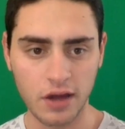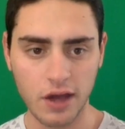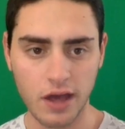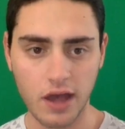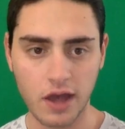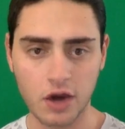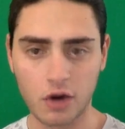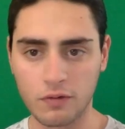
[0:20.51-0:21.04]

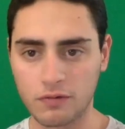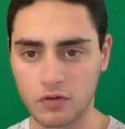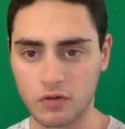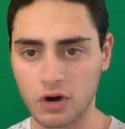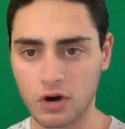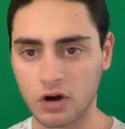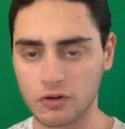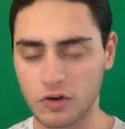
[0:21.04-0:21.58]
And
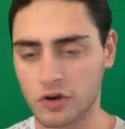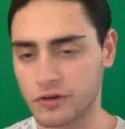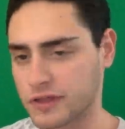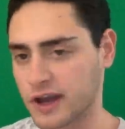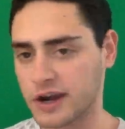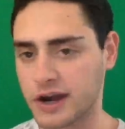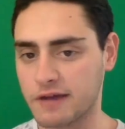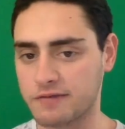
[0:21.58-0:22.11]
overall, it's a good
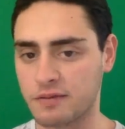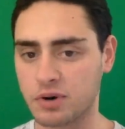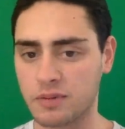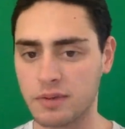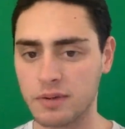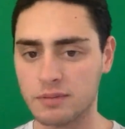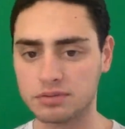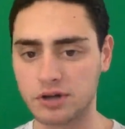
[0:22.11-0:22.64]
thing I didn't have a
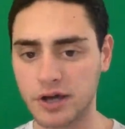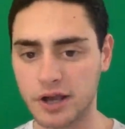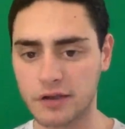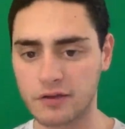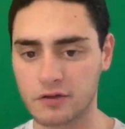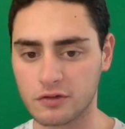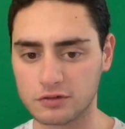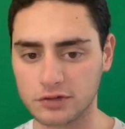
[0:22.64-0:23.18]
premium play because
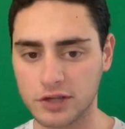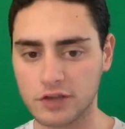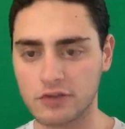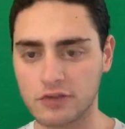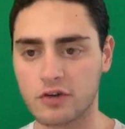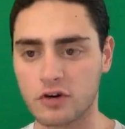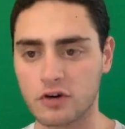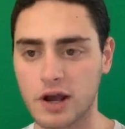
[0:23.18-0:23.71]
those
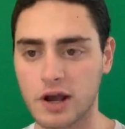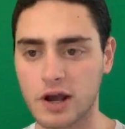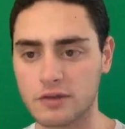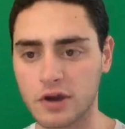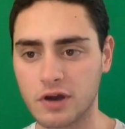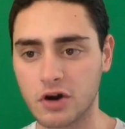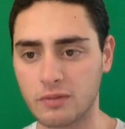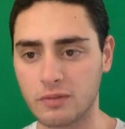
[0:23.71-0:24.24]
leans turned out to
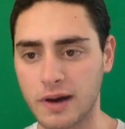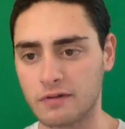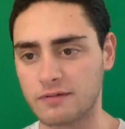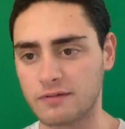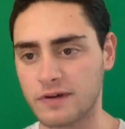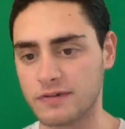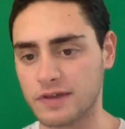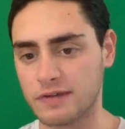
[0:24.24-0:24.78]
go about
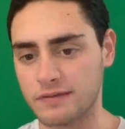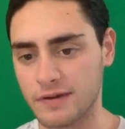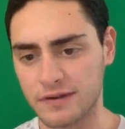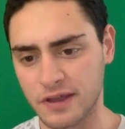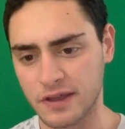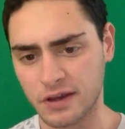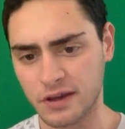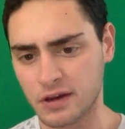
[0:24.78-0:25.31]

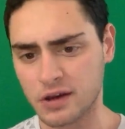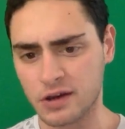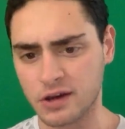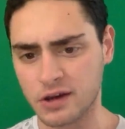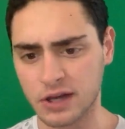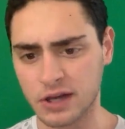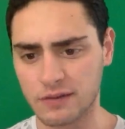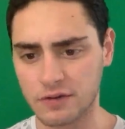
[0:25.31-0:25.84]
50-50,
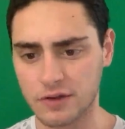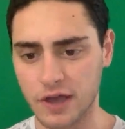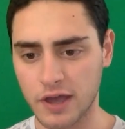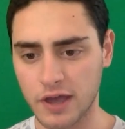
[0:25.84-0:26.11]
give or take.